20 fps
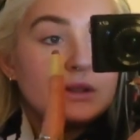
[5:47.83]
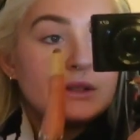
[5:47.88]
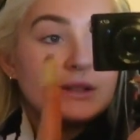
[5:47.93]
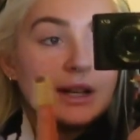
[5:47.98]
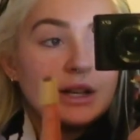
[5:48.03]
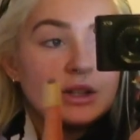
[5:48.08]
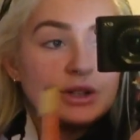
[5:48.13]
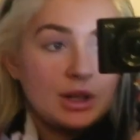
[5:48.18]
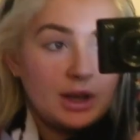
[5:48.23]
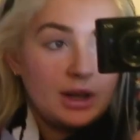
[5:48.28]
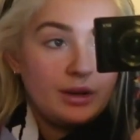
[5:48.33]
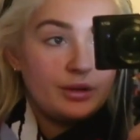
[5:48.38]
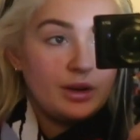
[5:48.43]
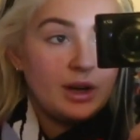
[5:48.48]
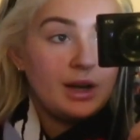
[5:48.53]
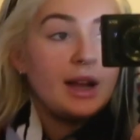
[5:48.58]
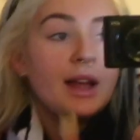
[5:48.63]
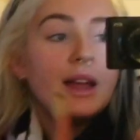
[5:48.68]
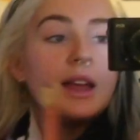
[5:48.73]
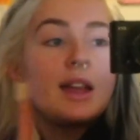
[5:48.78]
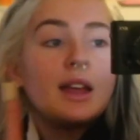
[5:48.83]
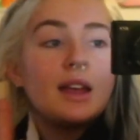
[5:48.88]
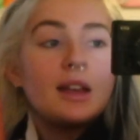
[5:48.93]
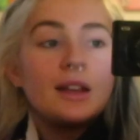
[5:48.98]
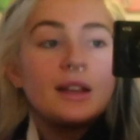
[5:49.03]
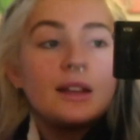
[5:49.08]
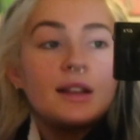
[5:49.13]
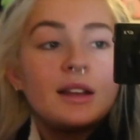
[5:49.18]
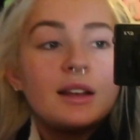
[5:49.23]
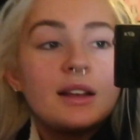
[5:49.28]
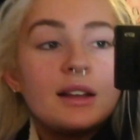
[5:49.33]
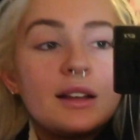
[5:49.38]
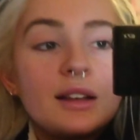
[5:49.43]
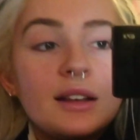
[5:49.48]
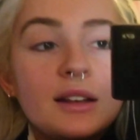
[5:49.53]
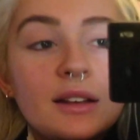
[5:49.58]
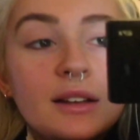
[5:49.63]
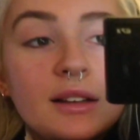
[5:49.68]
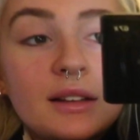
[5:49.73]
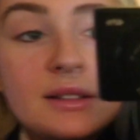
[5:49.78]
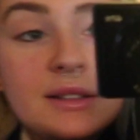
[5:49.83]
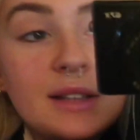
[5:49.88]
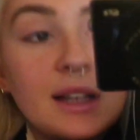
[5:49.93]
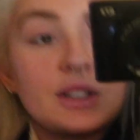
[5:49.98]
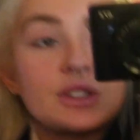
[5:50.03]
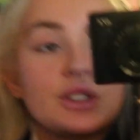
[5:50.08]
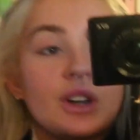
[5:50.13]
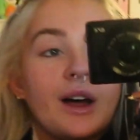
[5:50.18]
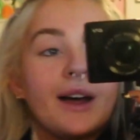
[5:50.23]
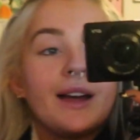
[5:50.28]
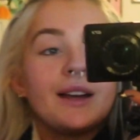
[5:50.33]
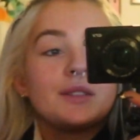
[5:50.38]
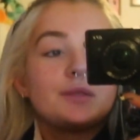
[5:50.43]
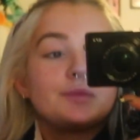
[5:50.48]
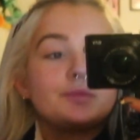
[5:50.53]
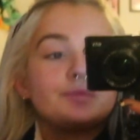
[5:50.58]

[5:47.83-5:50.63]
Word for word: slash evening slash night.